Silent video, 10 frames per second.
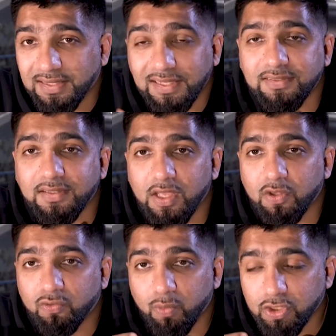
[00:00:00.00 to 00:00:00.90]
And that's the
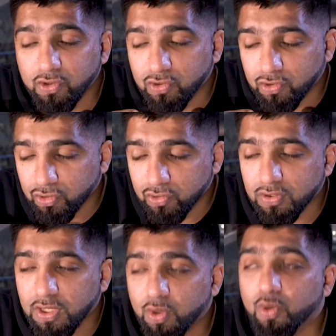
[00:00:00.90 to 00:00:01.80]
thing, when you
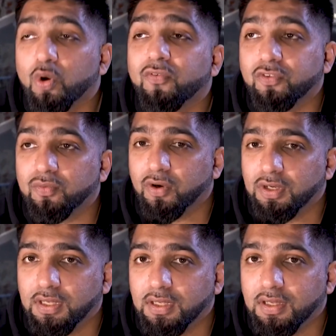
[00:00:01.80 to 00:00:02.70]
truly love
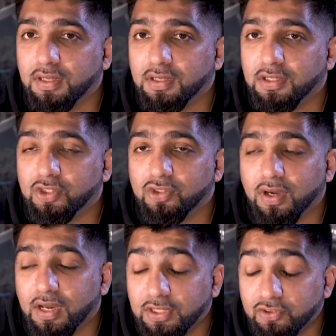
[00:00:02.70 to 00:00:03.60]
somebody
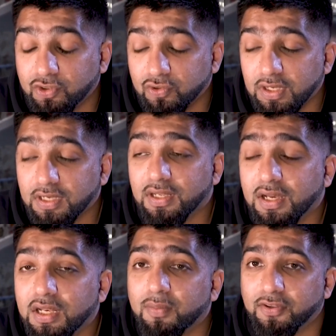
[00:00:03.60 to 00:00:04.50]
and truly
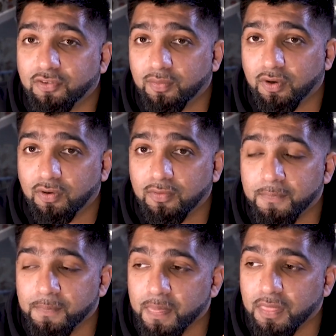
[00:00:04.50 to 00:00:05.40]
learn about someone,
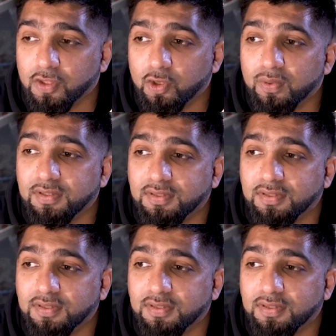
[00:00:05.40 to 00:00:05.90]
you